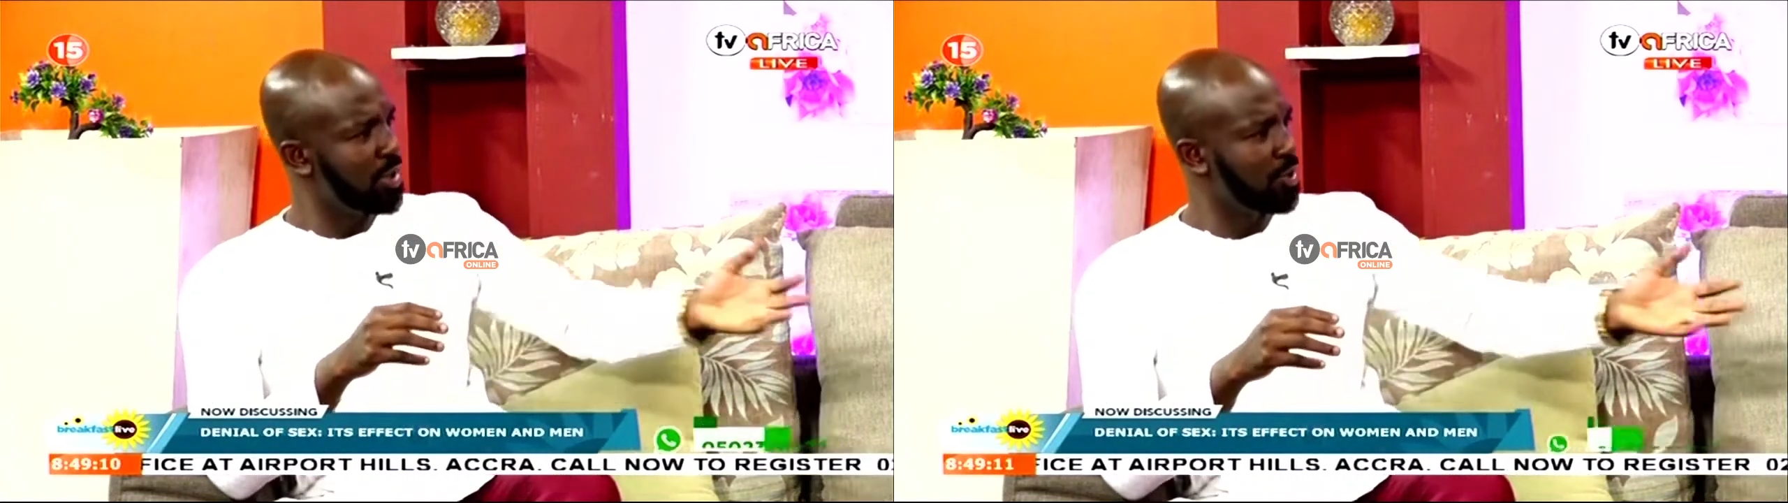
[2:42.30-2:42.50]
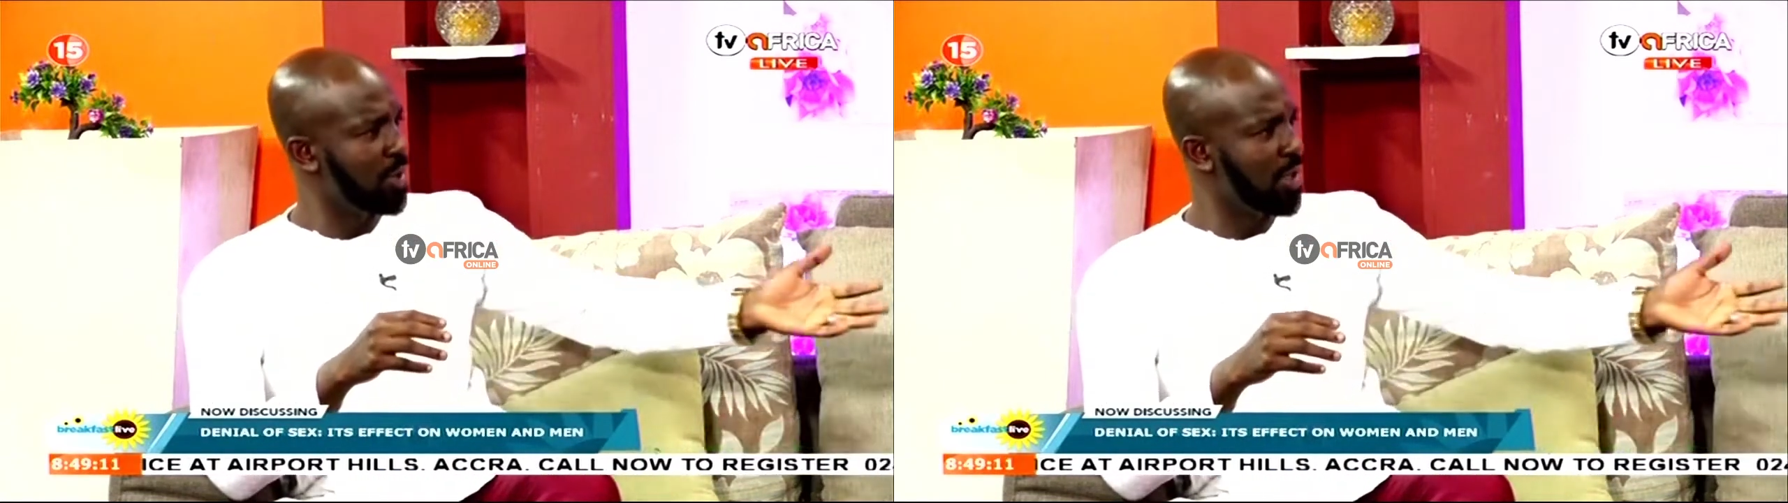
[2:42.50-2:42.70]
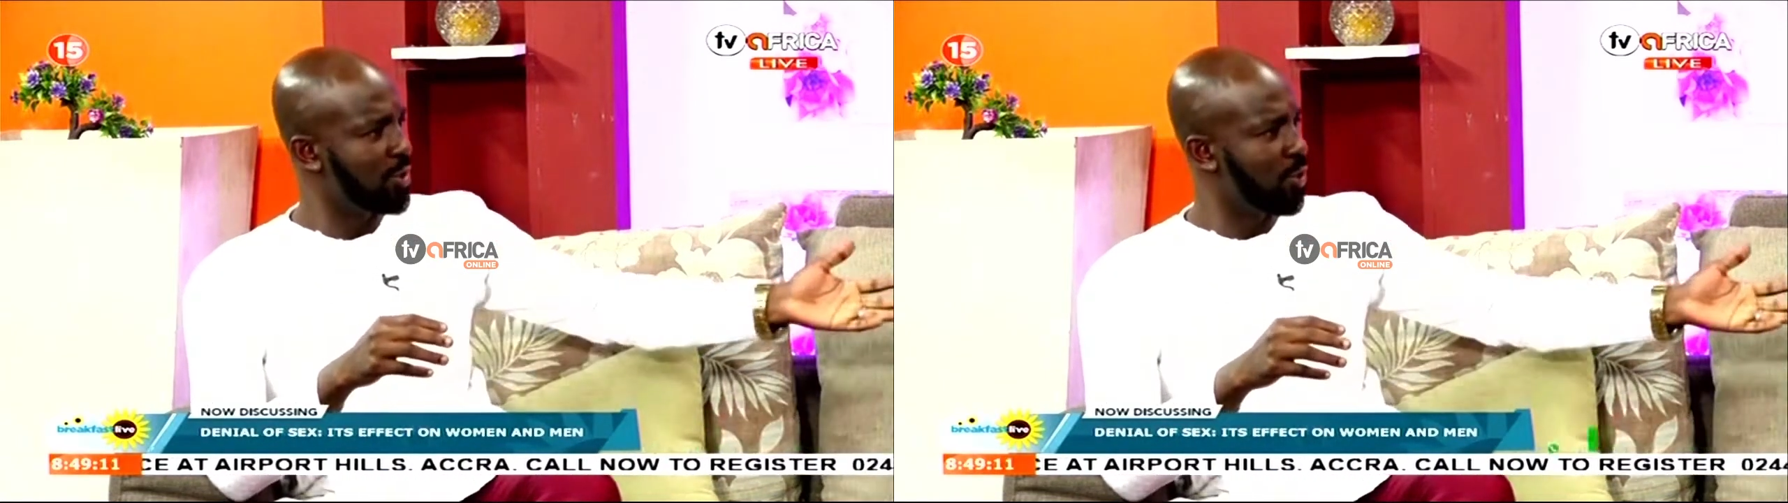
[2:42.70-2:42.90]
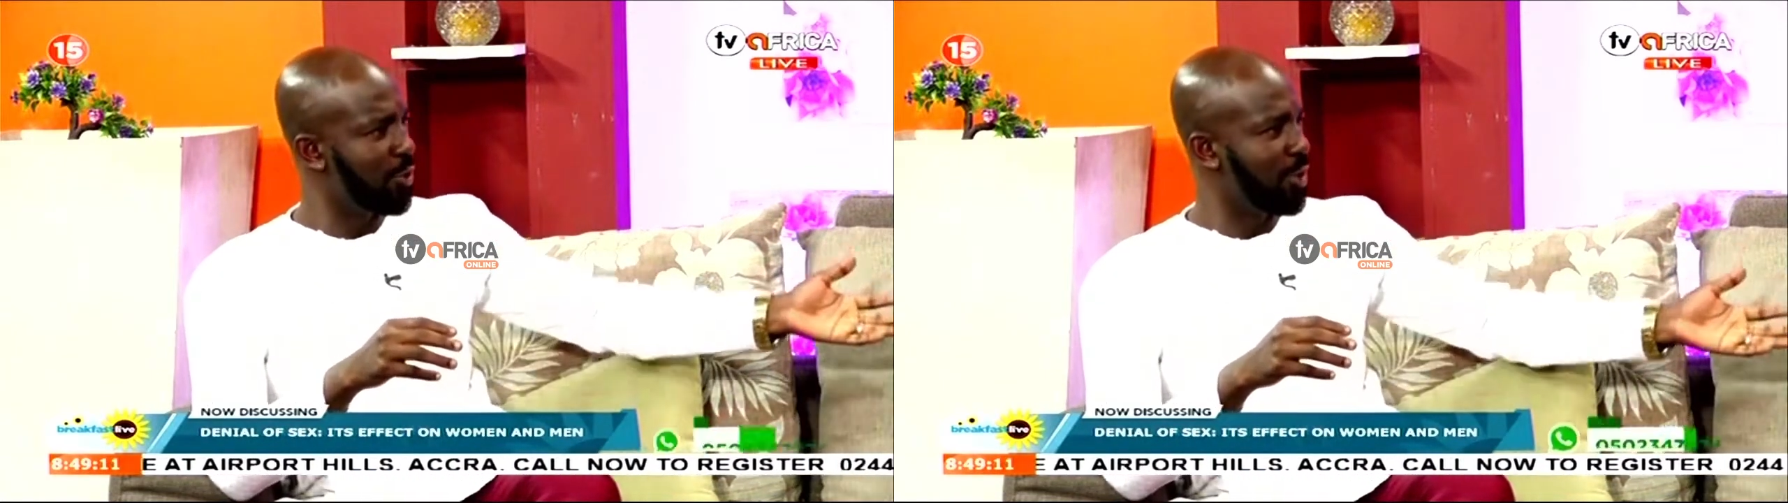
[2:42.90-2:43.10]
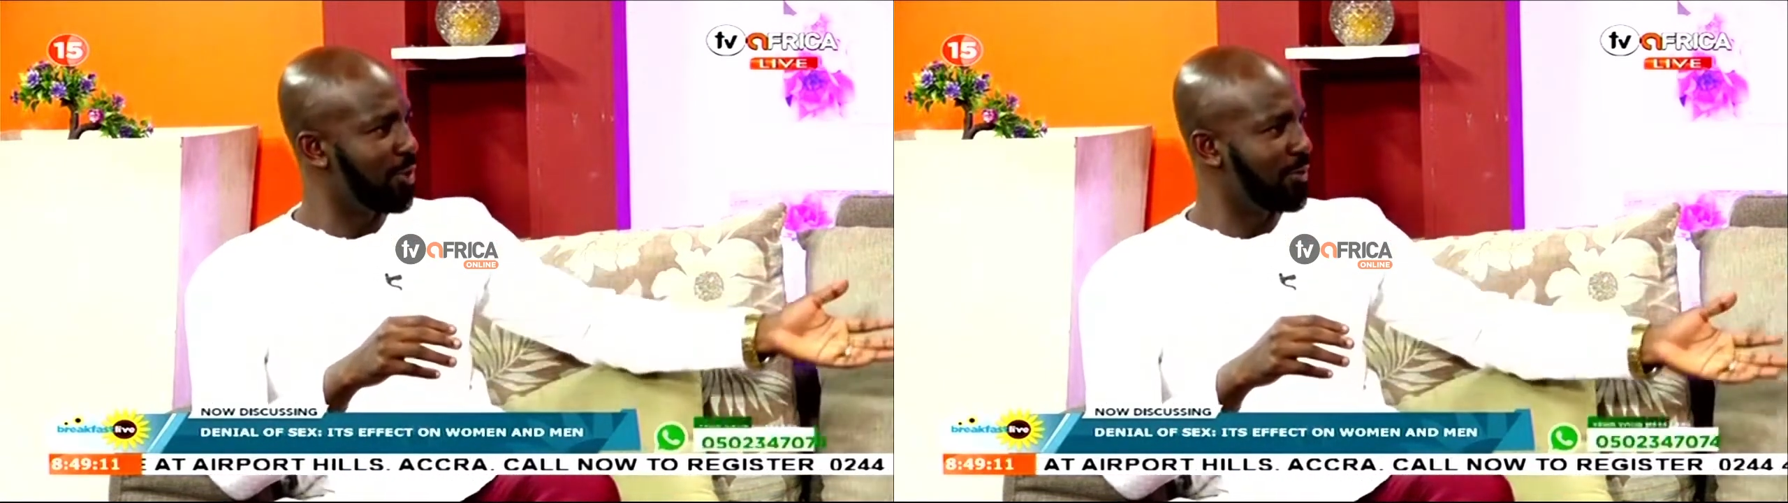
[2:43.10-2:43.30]
the story
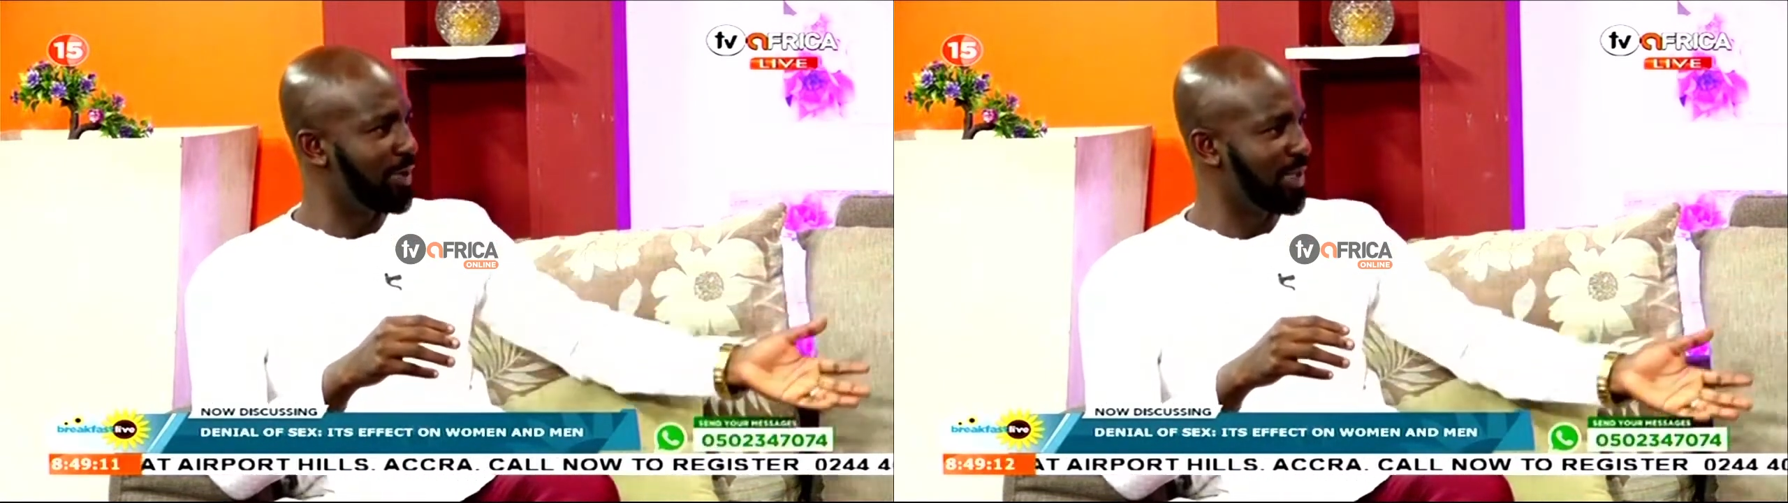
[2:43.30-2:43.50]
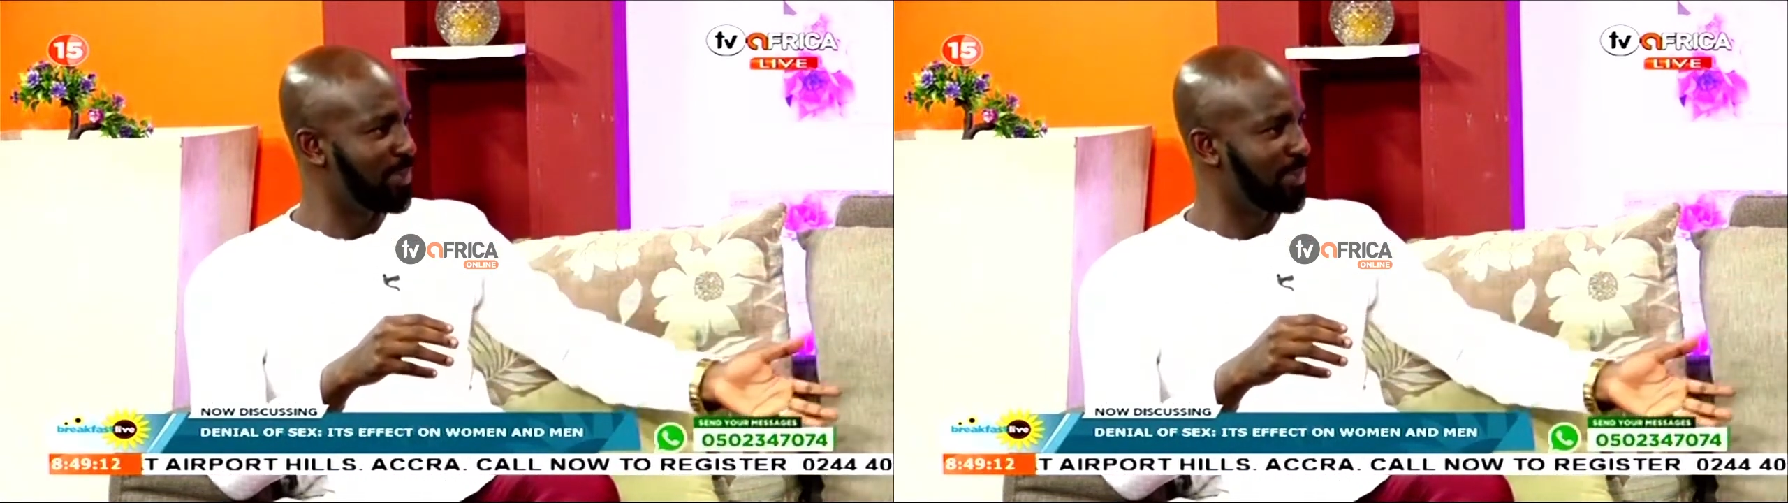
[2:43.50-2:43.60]
of this